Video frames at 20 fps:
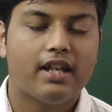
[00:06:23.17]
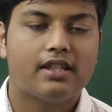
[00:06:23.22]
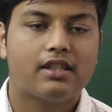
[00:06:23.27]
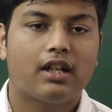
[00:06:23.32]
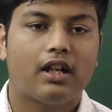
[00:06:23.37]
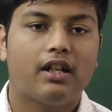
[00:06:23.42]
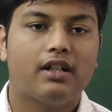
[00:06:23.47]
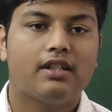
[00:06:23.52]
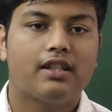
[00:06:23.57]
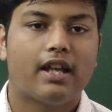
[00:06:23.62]

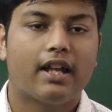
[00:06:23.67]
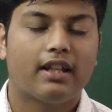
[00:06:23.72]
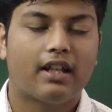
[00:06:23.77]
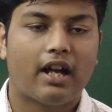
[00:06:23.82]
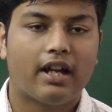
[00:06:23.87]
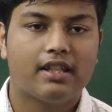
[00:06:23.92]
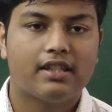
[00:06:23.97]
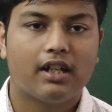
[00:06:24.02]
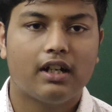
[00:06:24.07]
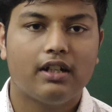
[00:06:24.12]
started
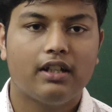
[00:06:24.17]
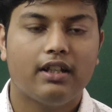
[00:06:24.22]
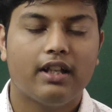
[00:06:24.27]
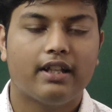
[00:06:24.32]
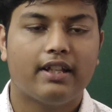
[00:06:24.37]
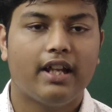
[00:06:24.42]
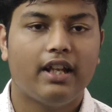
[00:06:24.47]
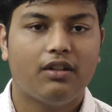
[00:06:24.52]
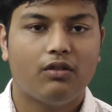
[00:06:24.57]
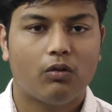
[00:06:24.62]

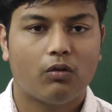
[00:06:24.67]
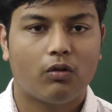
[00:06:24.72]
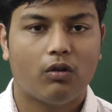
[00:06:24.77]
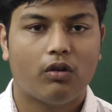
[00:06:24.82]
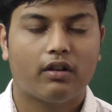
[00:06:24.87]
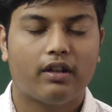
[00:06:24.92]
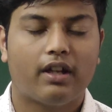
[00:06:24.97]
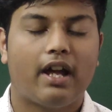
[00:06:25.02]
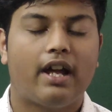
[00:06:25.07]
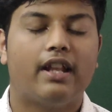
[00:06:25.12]
at 8
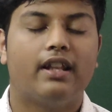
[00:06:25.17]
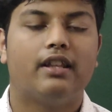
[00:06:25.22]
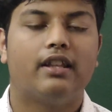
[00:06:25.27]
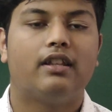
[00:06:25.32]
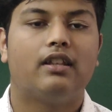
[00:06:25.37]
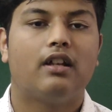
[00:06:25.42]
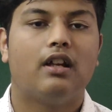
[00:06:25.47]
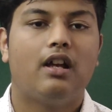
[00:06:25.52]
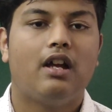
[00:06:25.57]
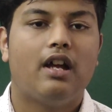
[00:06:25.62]
o'clock
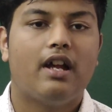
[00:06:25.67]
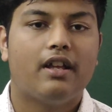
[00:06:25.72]
and